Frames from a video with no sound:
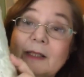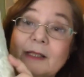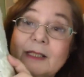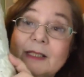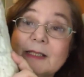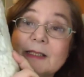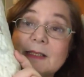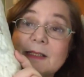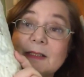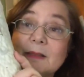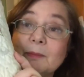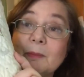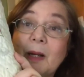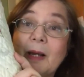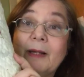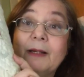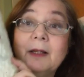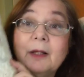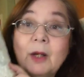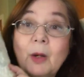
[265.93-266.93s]
This is
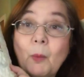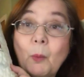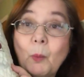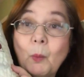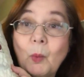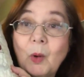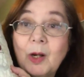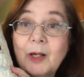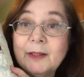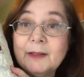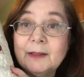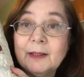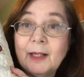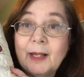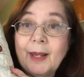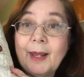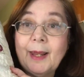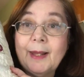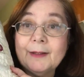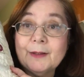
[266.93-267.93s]
my one
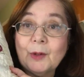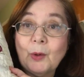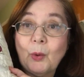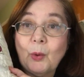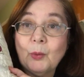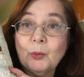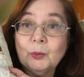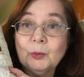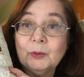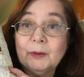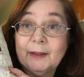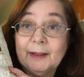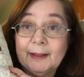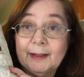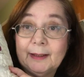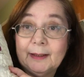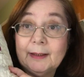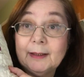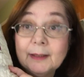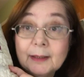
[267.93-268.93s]
and
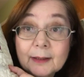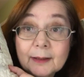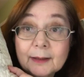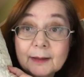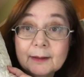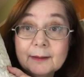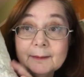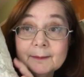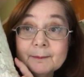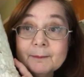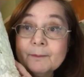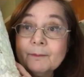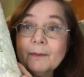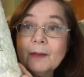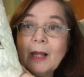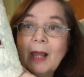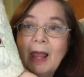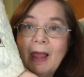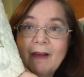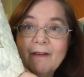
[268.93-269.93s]
only
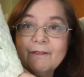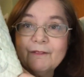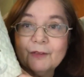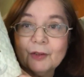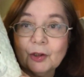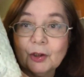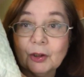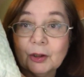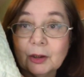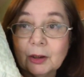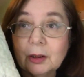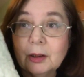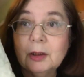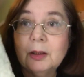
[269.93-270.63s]
ever